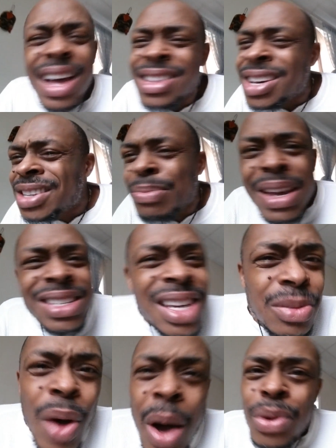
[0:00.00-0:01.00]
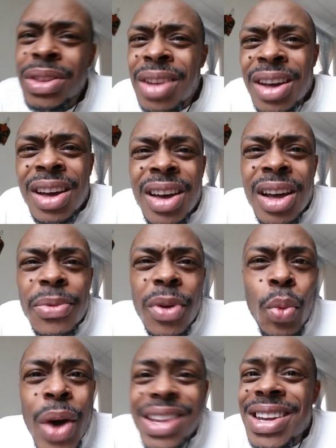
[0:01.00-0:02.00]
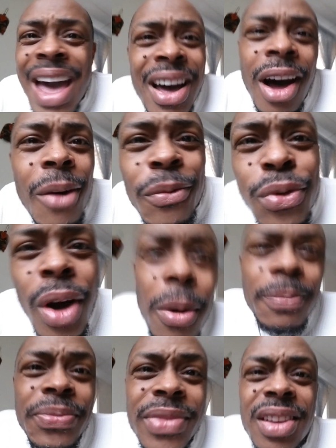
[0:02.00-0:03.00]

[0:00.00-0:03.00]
That doesn't make sense. Where did that come from?